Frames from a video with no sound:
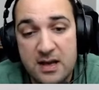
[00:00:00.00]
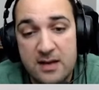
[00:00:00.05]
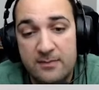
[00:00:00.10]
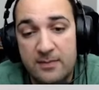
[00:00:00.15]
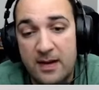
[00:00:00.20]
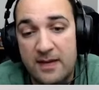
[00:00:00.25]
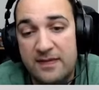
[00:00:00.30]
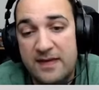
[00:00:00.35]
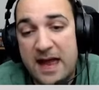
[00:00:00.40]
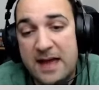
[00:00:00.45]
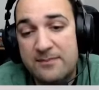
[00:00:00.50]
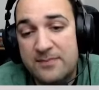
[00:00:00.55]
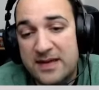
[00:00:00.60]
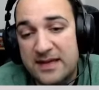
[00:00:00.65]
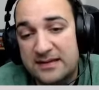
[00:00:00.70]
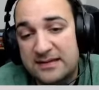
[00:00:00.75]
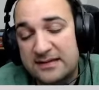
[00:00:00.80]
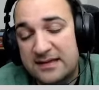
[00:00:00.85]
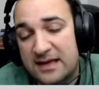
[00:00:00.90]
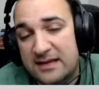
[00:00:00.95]
but that
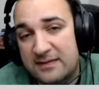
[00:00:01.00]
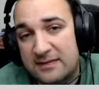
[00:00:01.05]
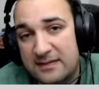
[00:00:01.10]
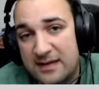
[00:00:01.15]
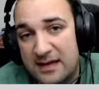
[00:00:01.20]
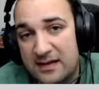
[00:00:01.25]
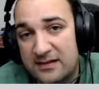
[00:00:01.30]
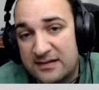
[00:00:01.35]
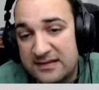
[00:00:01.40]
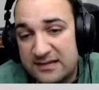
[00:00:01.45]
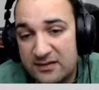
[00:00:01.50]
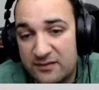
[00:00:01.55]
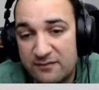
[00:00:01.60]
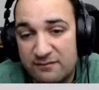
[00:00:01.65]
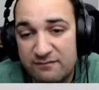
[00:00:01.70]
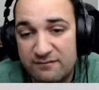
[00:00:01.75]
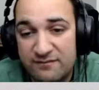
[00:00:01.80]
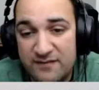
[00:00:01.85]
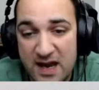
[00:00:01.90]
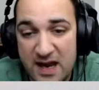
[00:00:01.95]
being said, they are still
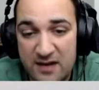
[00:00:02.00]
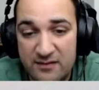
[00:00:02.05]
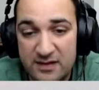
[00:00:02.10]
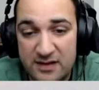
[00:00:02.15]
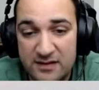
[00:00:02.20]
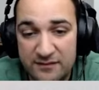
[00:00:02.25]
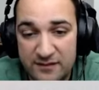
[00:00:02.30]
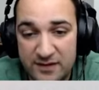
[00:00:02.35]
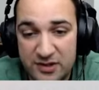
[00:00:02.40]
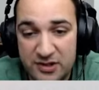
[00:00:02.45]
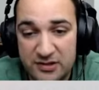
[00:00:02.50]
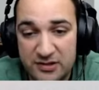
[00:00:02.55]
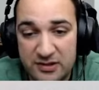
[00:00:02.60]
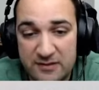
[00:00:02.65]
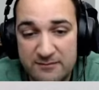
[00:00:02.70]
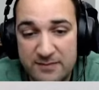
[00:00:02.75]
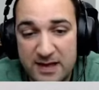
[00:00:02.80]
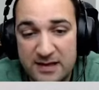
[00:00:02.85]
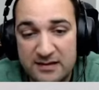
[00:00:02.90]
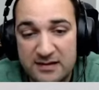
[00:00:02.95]
very efficient
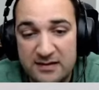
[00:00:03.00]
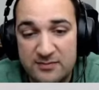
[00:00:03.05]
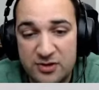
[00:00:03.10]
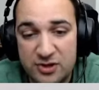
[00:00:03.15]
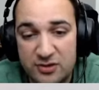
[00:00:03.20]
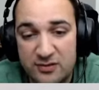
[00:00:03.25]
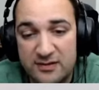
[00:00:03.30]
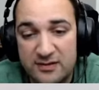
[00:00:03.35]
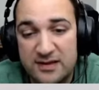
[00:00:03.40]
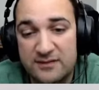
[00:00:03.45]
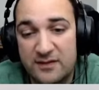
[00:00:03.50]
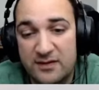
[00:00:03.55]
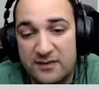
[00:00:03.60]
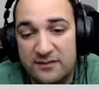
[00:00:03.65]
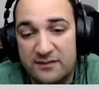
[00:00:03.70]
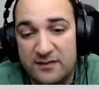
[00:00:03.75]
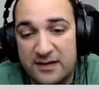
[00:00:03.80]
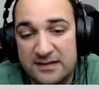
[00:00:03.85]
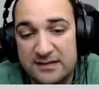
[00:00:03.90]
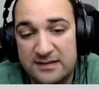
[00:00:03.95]
compared to the majority of other
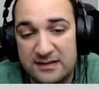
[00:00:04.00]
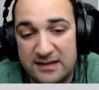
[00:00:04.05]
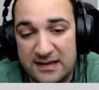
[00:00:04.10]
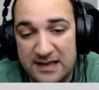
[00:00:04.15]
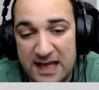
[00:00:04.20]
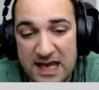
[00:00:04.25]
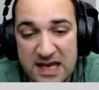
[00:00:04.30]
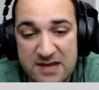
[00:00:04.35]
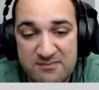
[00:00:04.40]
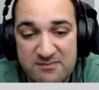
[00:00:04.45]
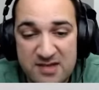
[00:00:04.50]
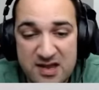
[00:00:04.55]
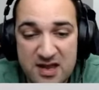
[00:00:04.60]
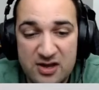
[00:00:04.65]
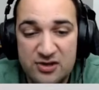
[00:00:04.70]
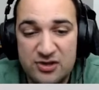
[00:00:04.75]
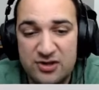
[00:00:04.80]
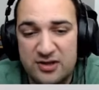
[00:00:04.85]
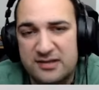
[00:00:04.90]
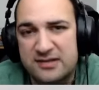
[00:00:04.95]
fighters in the game,
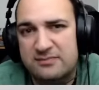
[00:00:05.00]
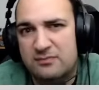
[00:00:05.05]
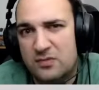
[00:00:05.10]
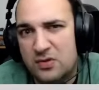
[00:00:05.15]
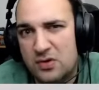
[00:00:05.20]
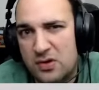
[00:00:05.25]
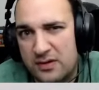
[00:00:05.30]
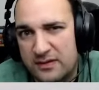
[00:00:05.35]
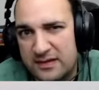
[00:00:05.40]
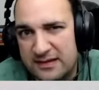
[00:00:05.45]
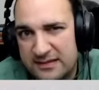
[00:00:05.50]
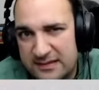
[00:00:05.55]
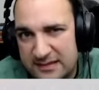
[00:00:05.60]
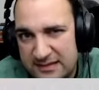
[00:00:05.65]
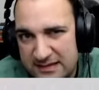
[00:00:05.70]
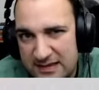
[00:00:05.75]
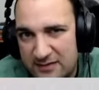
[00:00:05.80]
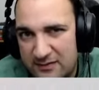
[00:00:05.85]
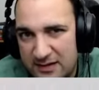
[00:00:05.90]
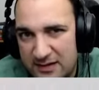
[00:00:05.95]
just not
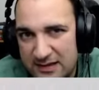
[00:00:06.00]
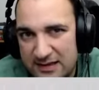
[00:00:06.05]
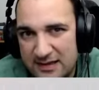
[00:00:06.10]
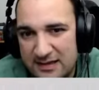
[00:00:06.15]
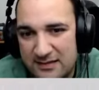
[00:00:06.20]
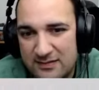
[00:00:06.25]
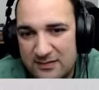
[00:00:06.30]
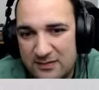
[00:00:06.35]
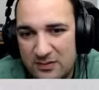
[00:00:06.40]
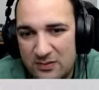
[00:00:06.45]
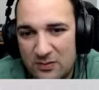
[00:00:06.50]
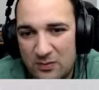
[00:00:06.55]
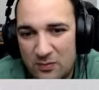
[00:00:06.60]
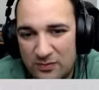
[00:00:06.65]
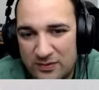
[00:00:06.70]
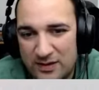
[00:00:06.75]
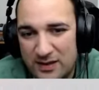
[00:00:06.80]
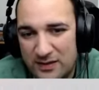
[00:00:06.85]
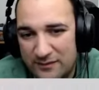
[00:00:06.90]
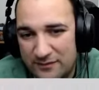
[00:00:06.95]
necessarily
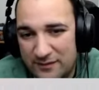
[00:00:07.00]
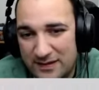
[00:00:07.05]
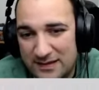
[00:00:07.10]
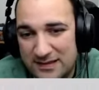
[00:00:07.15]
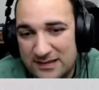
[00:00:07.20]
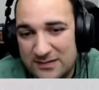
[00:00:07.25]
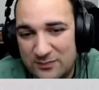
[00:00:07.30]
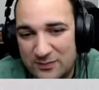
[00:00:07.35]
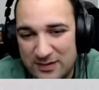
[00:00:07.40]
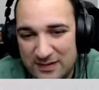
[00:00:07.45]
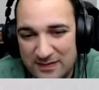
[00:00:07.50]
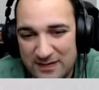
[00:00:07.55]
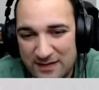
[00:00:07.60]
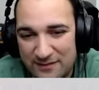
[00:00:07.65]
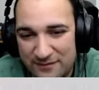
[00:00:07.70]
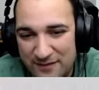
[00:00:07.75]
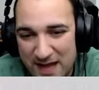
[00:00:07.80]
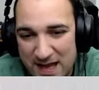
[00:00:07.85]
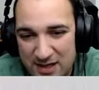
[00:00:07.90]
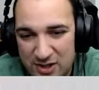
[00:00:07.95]
all the other fighters within their
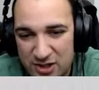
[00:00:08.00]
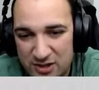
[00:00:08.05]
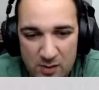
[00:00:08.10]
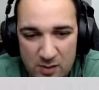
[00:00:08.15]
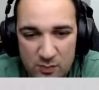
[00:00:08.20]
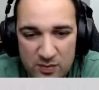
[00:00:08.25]
faction.